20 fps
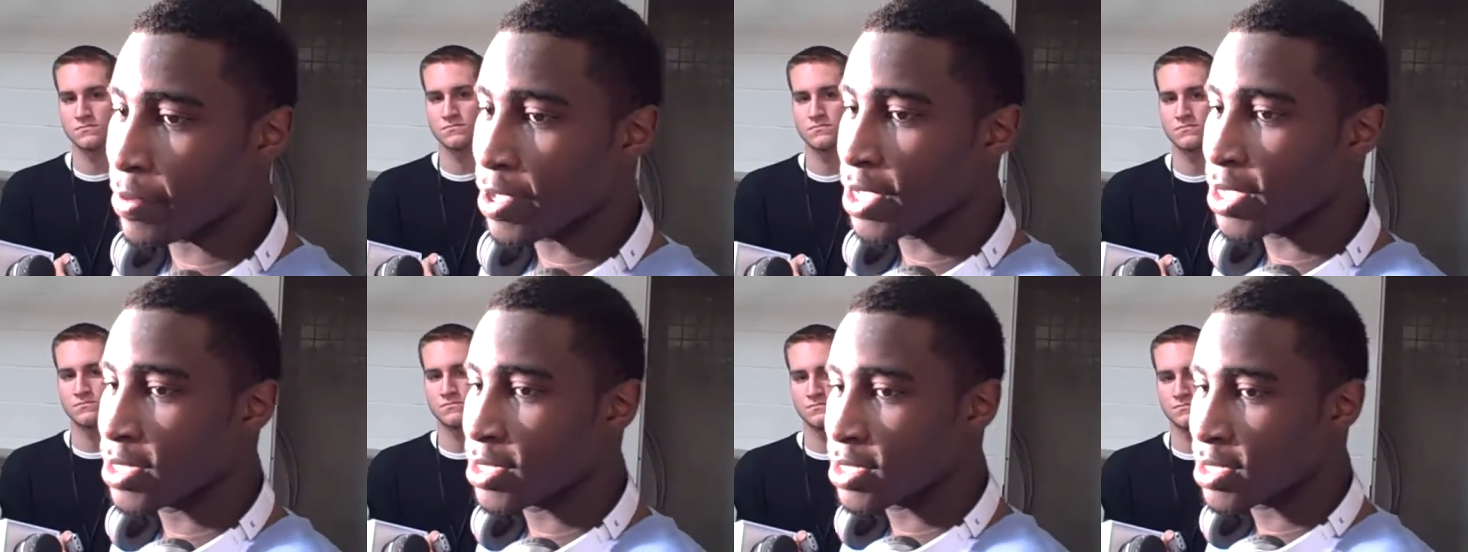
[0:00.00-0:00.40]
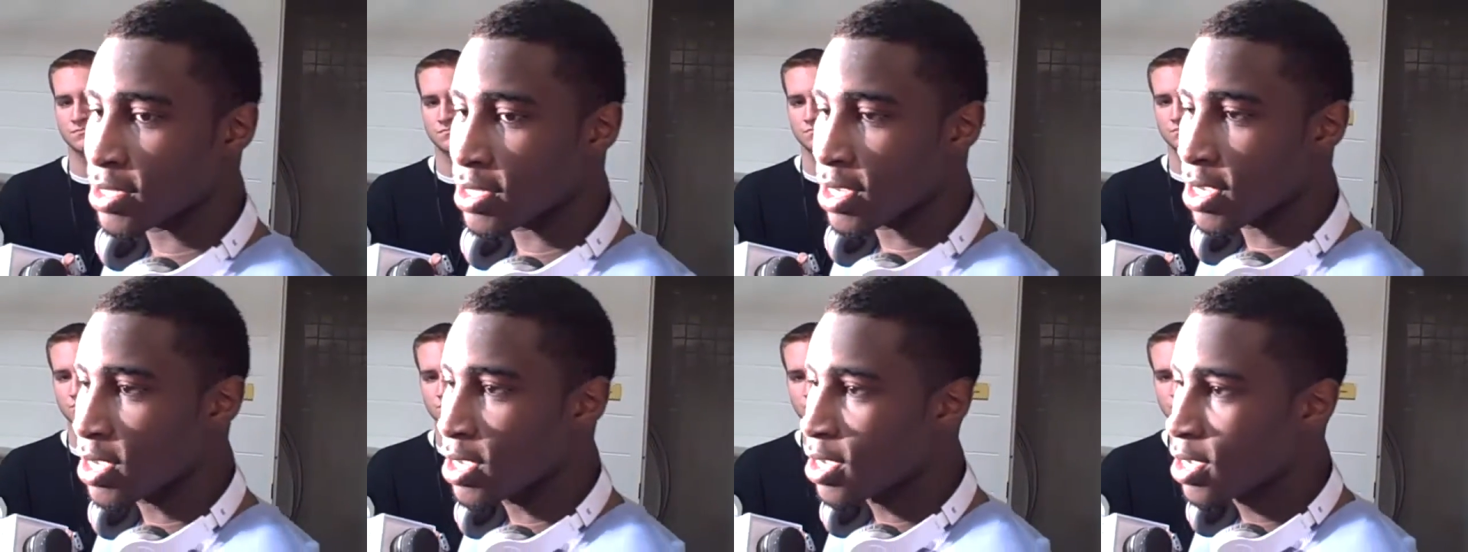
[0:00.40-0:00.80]
Speaker 1: the bench.
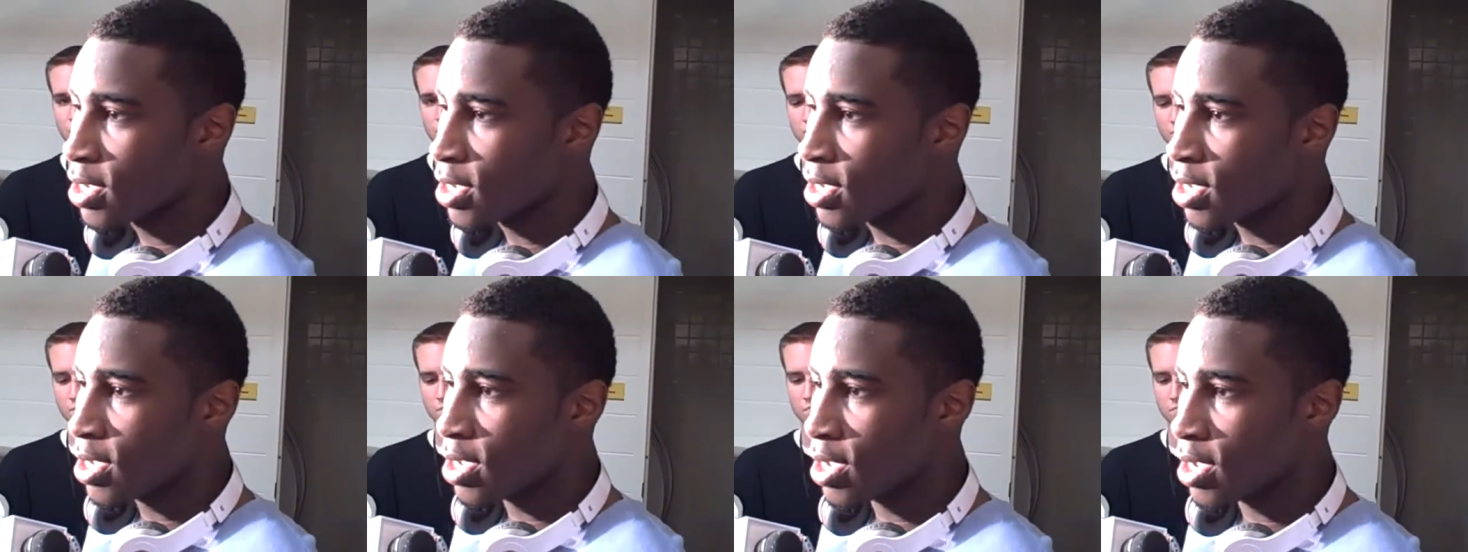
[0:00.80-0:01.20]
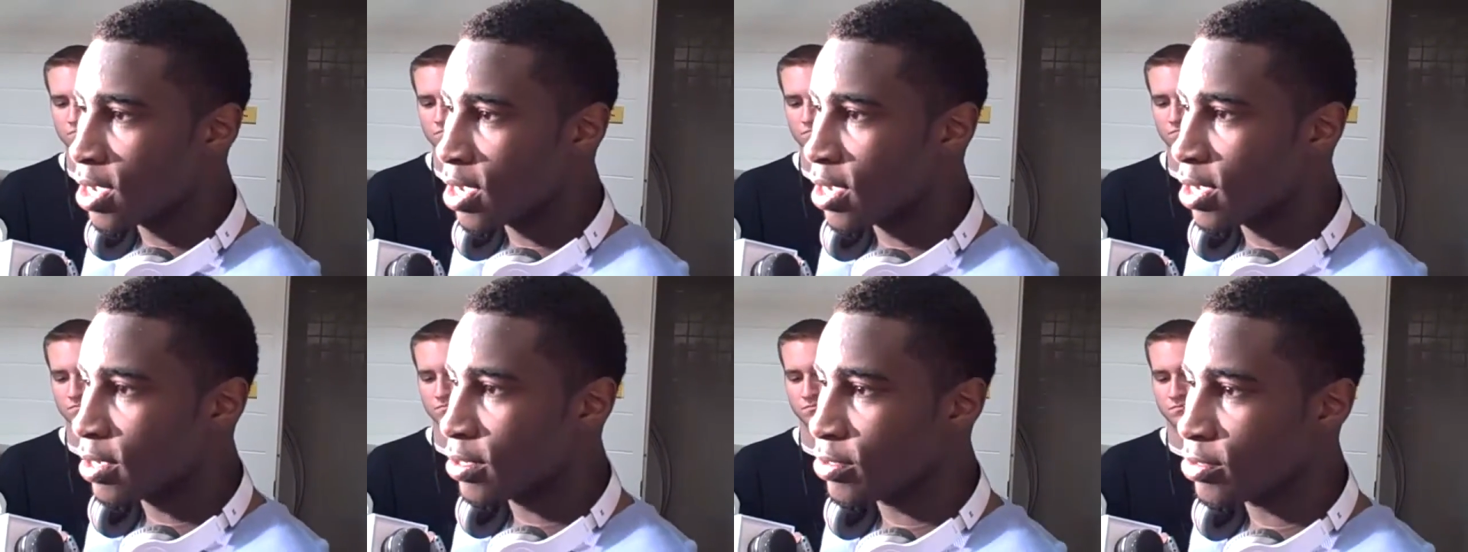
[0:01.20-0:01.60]

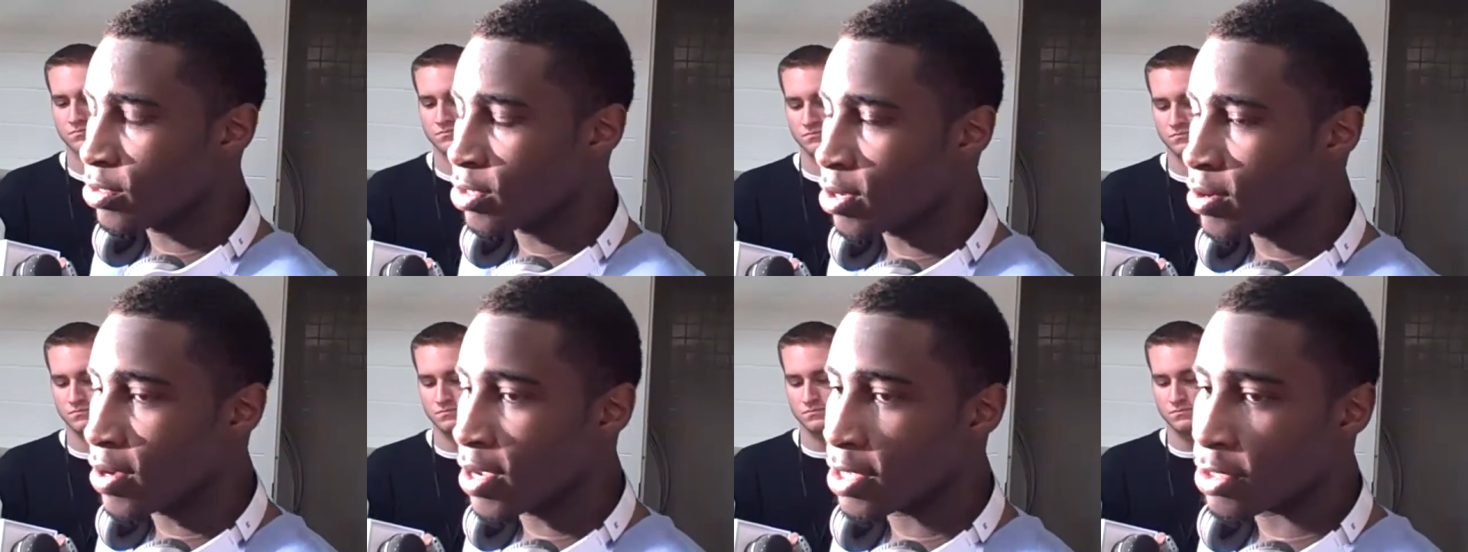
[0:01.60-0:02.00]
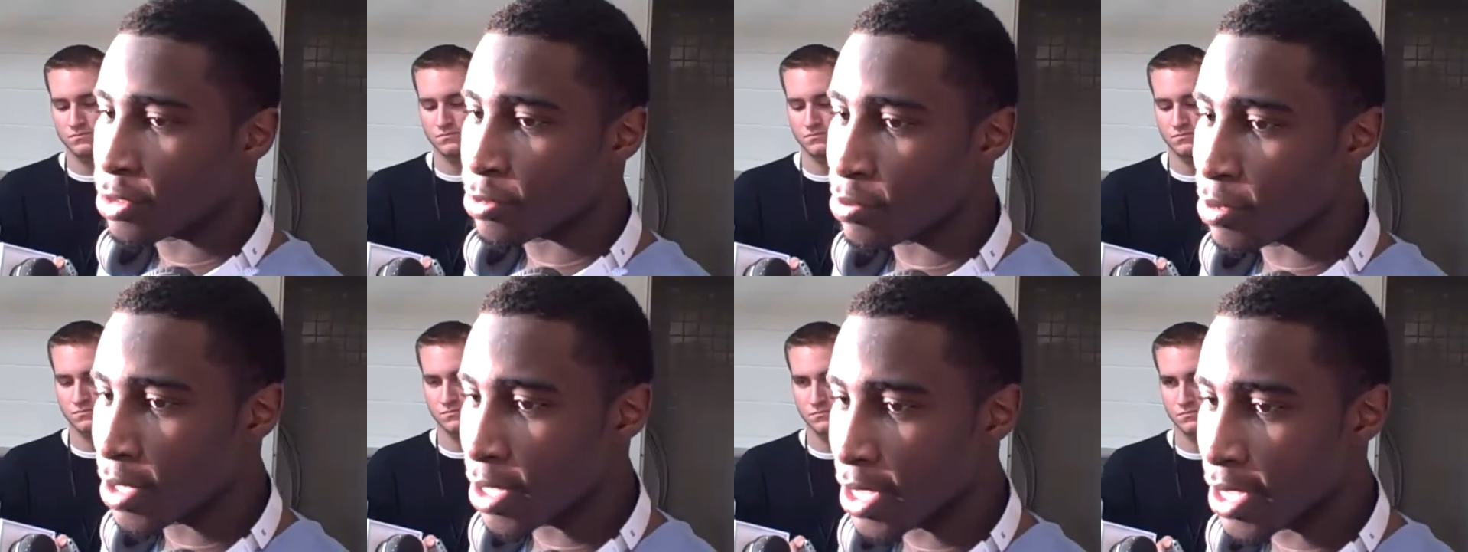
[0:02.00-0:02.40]
Uh, you know,
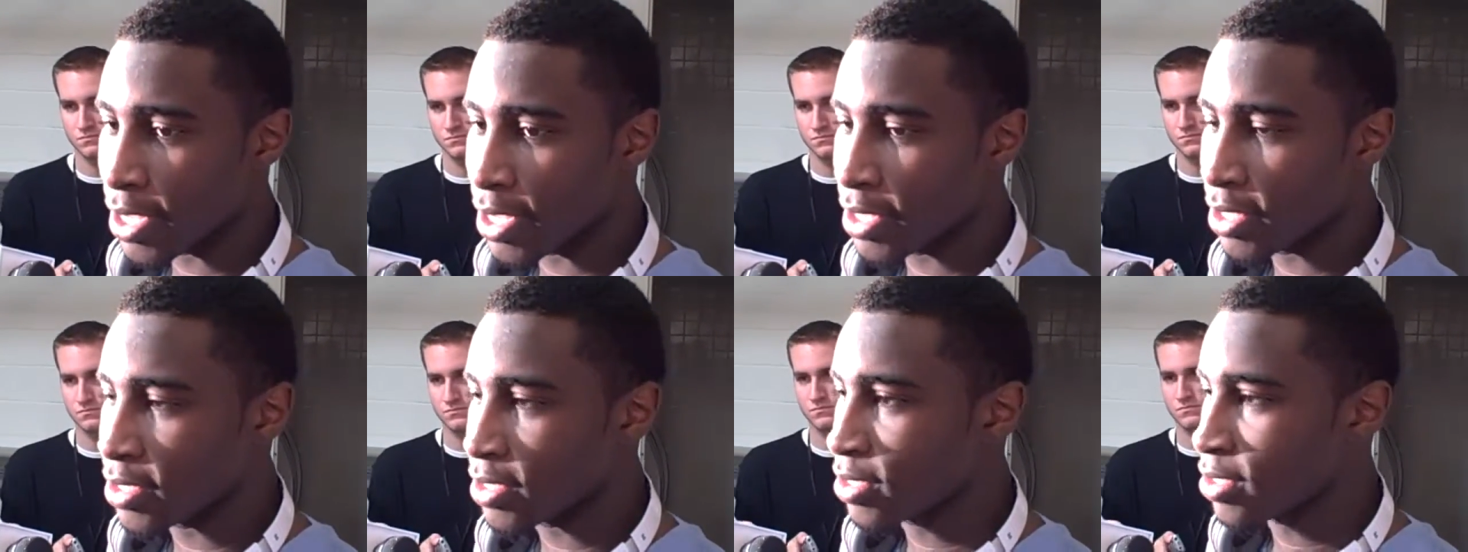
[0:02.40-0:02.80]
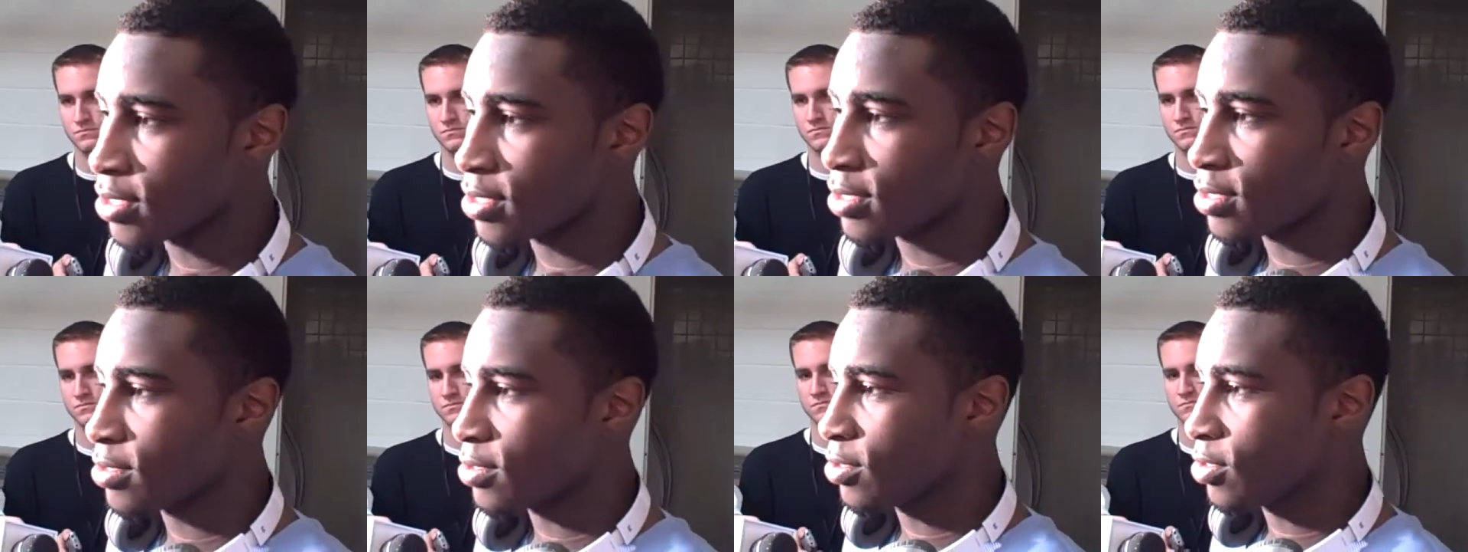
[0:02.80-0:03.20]
hustle plays.
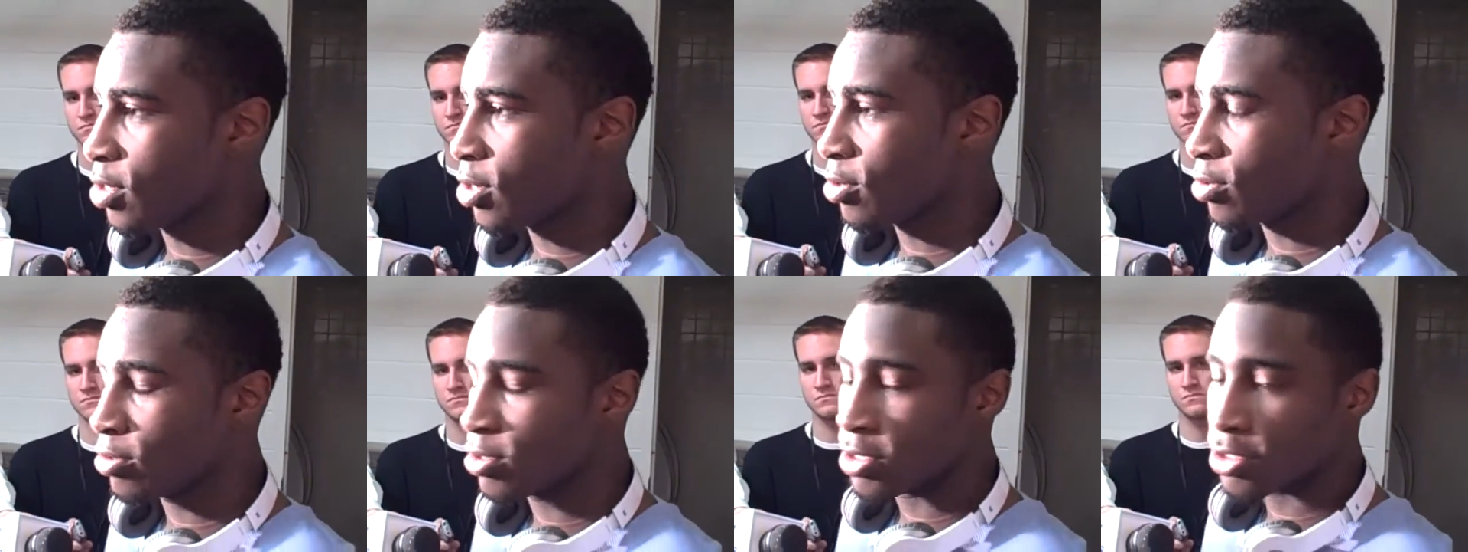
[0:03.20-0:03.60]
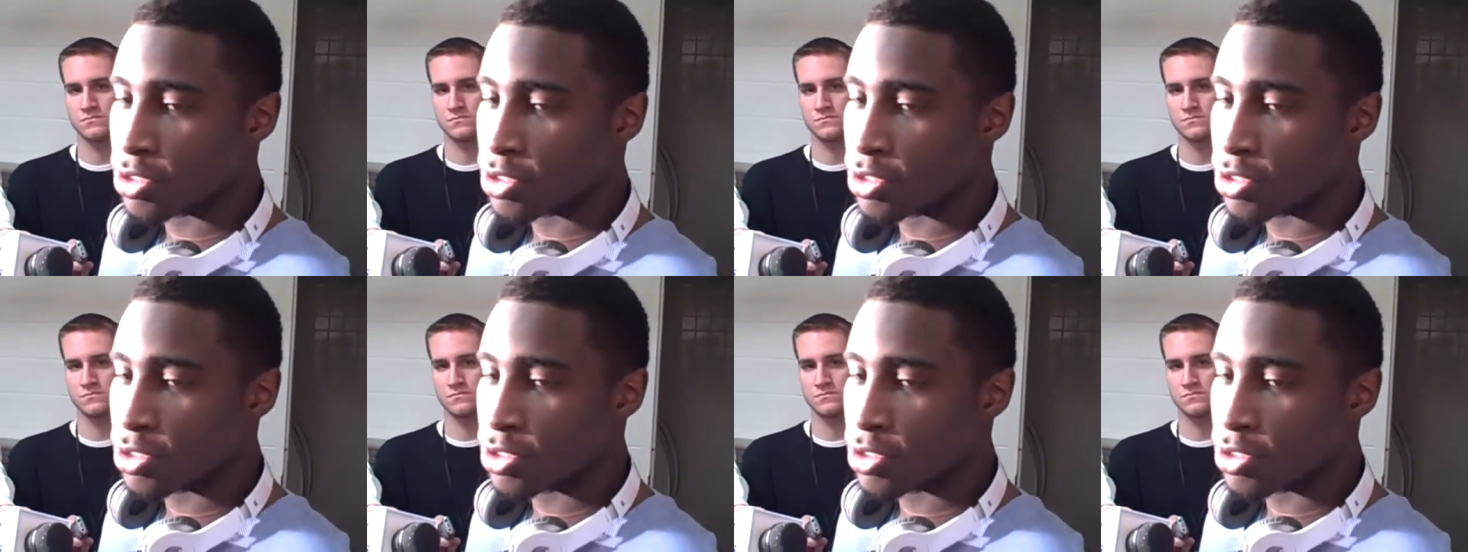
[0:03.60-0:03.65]
You know,